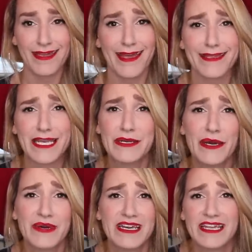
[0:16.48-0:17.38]
Can't let you
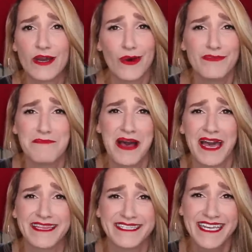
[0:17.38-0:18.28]
know any of the equipment
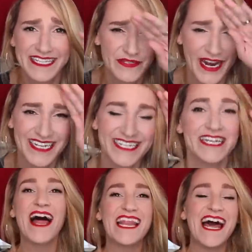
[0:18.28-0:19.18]
behind the scenes, right?
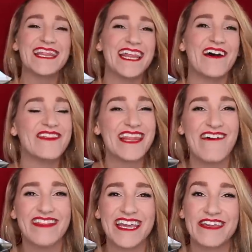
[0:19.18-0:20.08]
Well, hello,
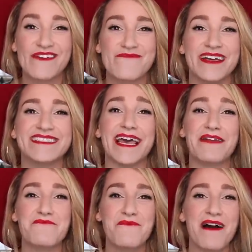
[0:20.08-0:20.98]
lovely humans,
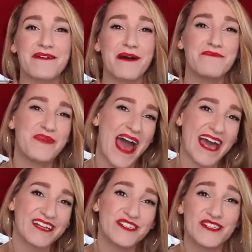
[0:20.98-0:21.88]
and welcome
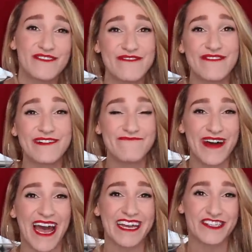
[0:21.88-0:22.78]
back to
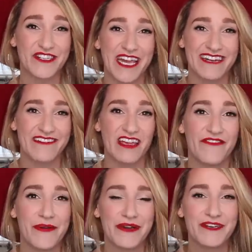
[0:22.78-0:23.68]
my channel.
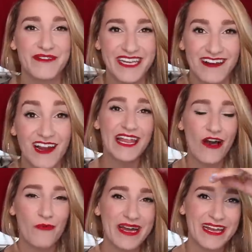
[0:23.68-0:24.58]
If you're new here,
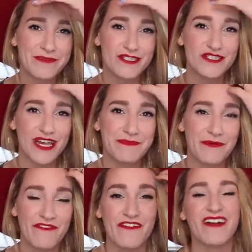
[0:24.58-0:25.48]
hello, my name is
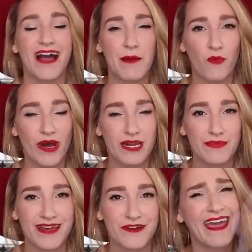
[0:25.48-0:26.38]
Jamie Wolfer. I'm a
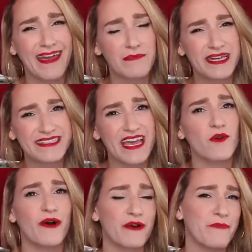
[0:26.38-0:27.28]
wedding planner, and me
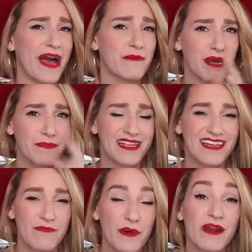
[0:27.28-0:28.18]
saying welcome back might be a
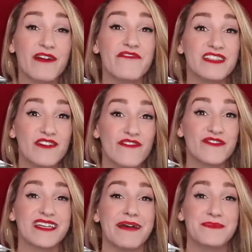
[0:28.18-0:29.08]
little bit weird if it's your
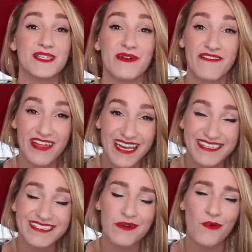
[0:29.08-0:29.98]
first time. So if it
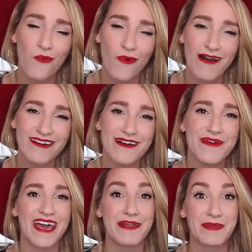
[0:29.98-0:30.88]
is,
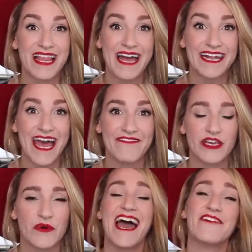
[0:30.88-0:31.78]
welcome, and I'm glad to
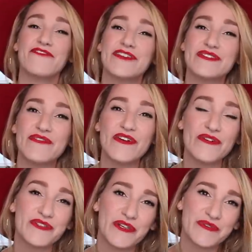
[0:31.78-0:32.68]
have you. And for those of you
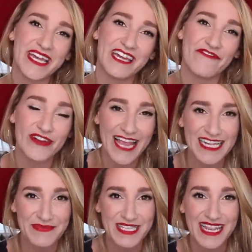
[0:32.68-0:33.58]
who tuned in for
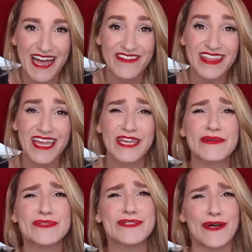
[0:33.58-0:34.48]
last week's live, thank
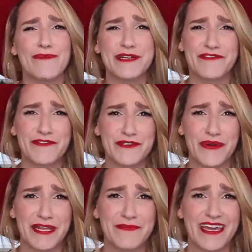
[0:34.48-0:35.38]
you so much for
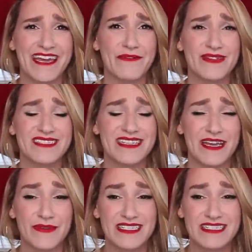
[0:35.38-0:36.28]
joining me. It was
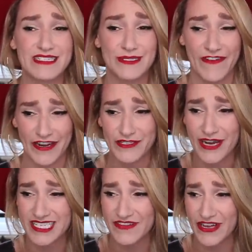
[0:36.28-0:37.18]
very
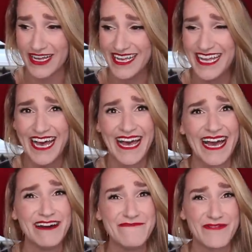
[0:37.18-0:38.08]
stressful,
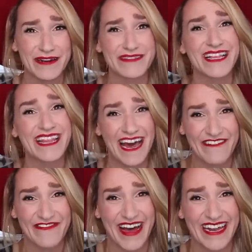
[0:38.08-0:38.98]
but it was a
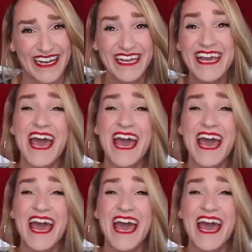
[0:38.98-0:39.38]
lot of fun.